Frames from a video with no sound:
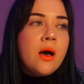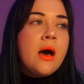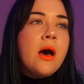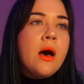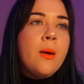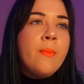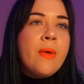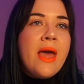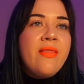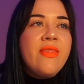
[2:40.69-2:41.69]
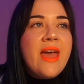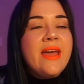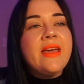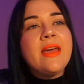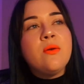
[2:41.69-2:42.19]
and
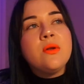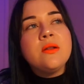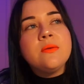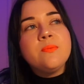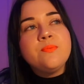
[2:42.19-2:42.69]
they can